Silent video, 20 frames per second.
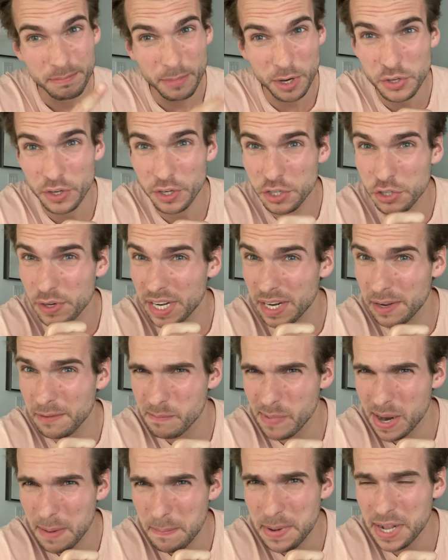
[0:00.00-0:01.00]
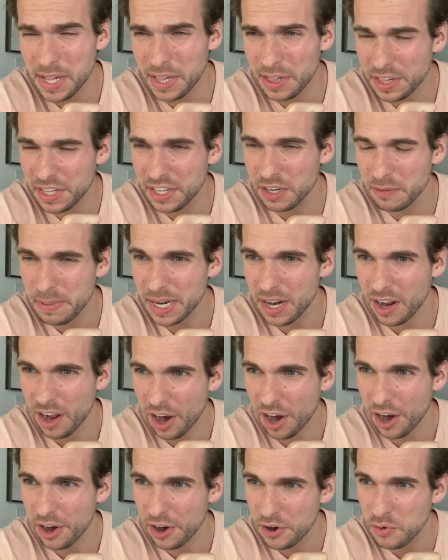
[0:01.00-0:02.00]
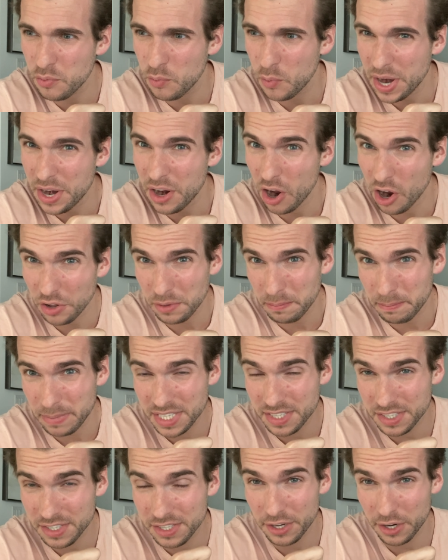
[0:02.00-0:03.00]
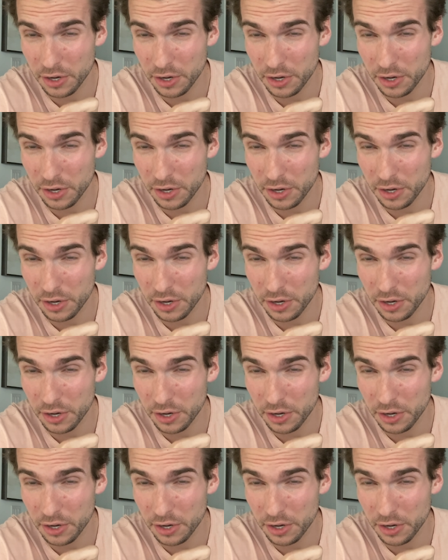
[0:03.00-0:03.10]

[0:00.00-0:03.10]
Martial arts training might be a little bit hard when all the businesses are